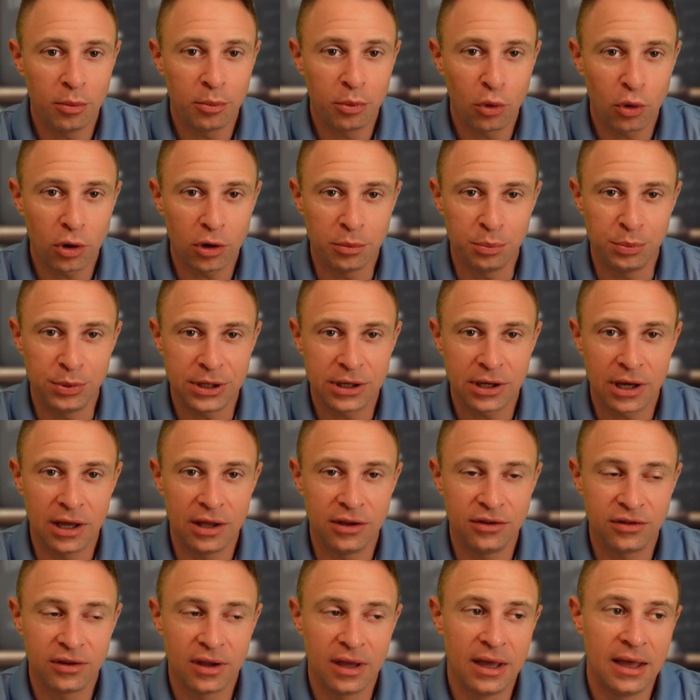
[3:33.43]
important
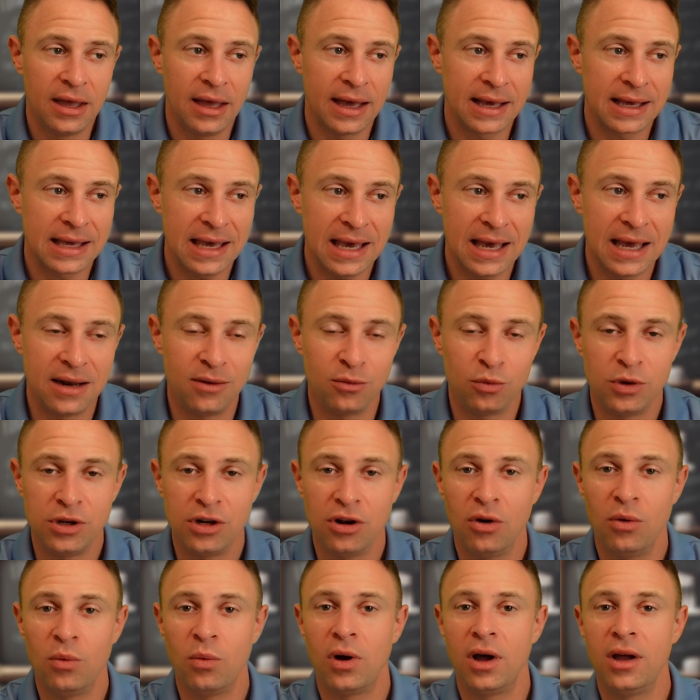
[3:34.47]
because, again, we
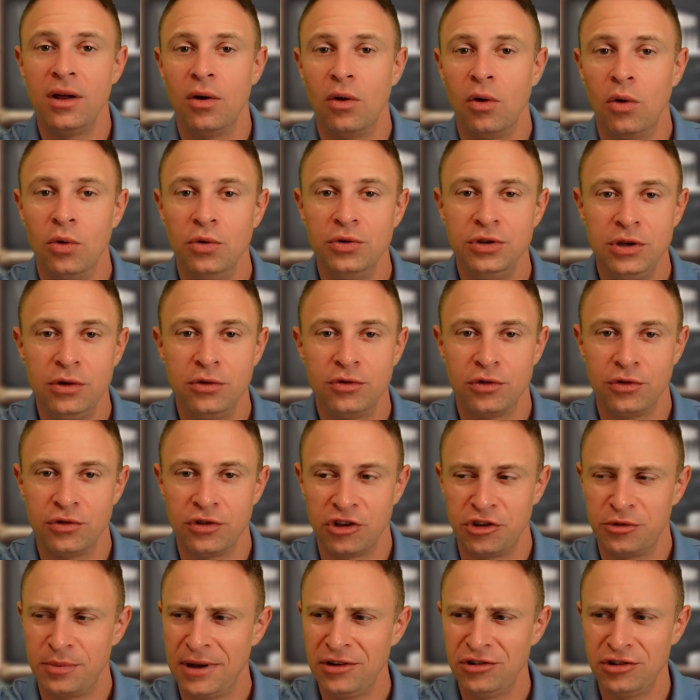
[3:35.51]
don't want old users,
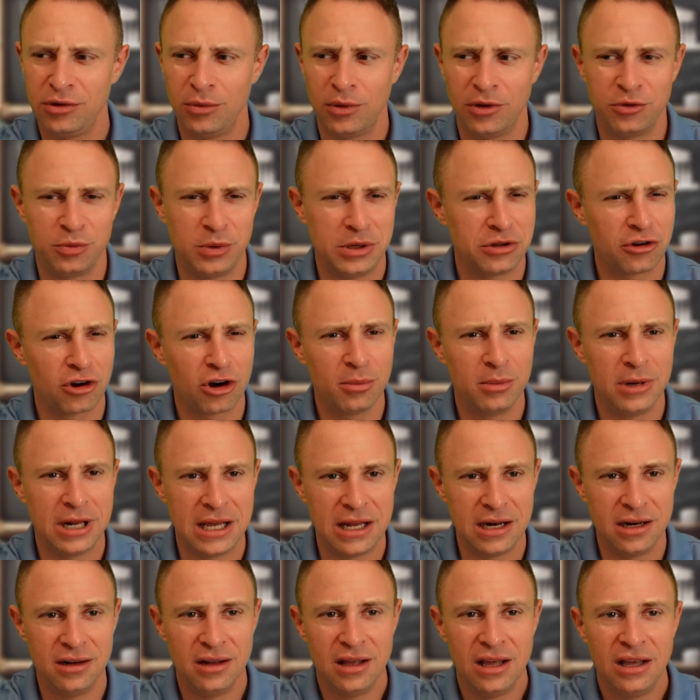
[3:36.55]
especially ones we
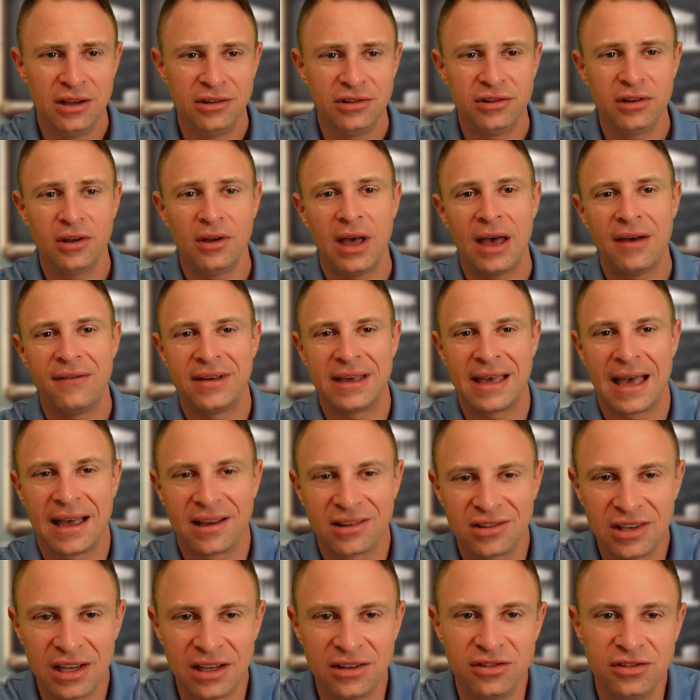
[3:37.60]
terminated, still having
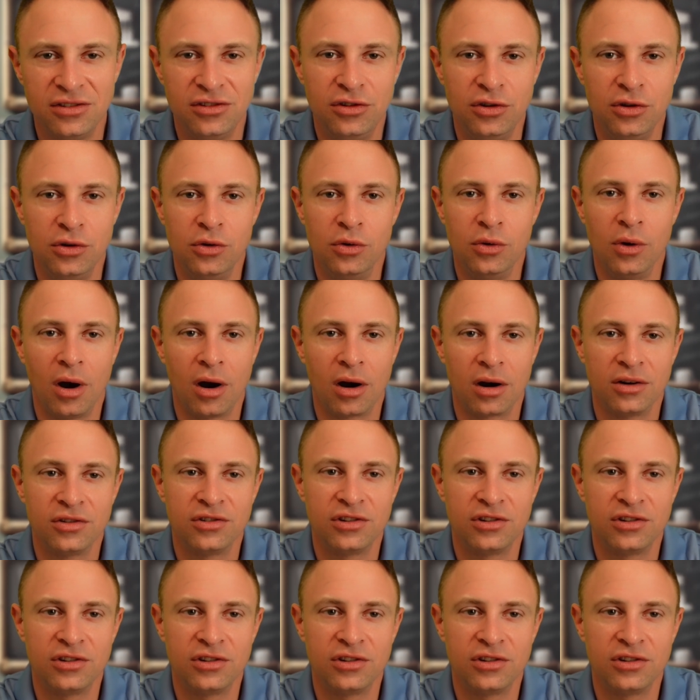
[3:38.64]
access to our